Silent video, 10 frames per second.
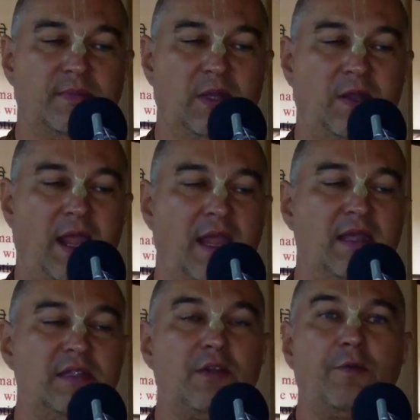Okay,
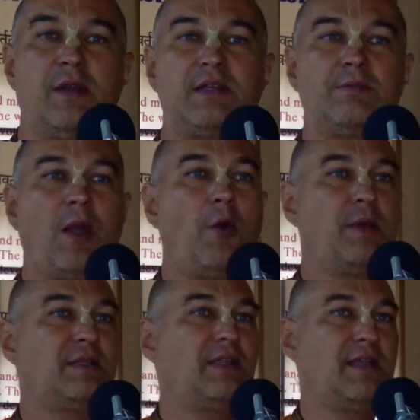so first
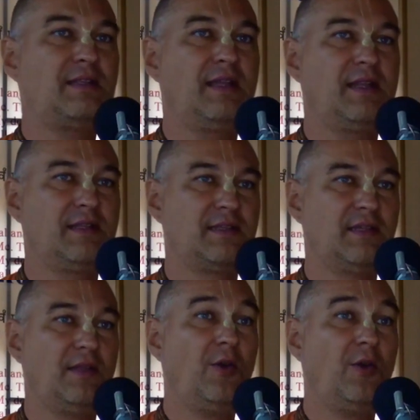Prabhupada starts like this.